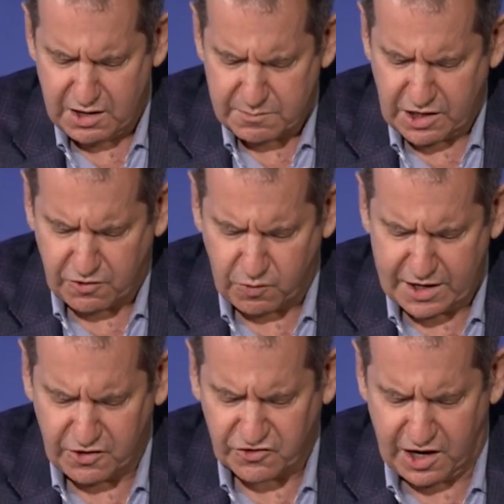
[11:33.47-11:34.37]
I mean,
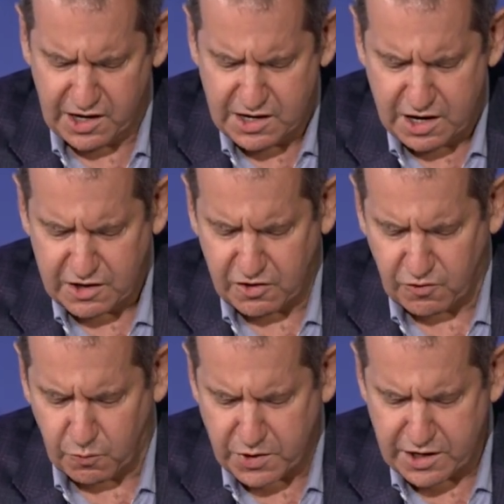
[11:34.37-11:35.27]
Greg is a
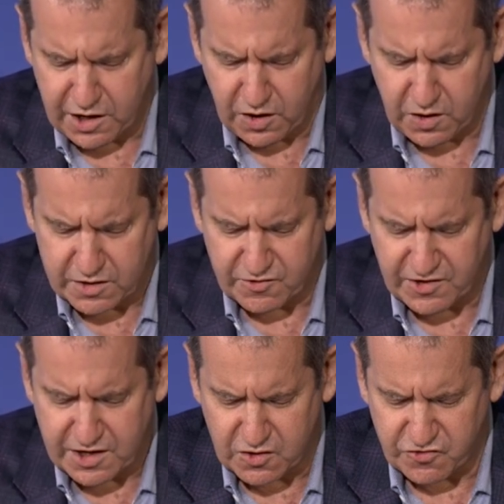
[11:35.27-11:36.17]
career
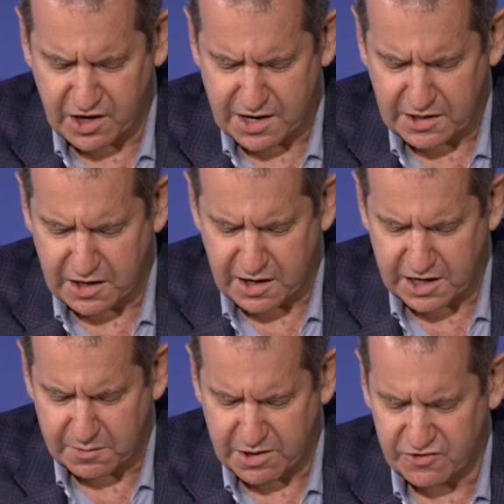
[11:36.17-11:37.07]
DOJ
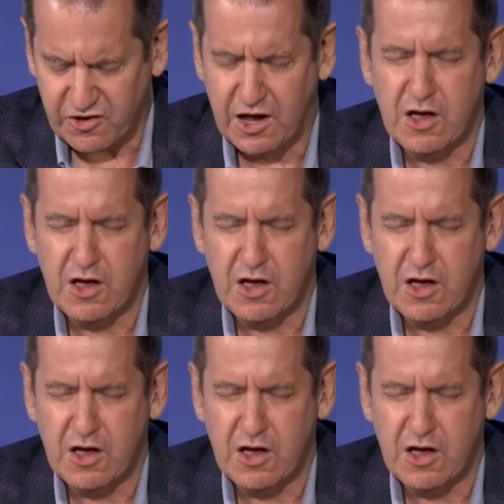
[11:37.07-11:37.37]
economist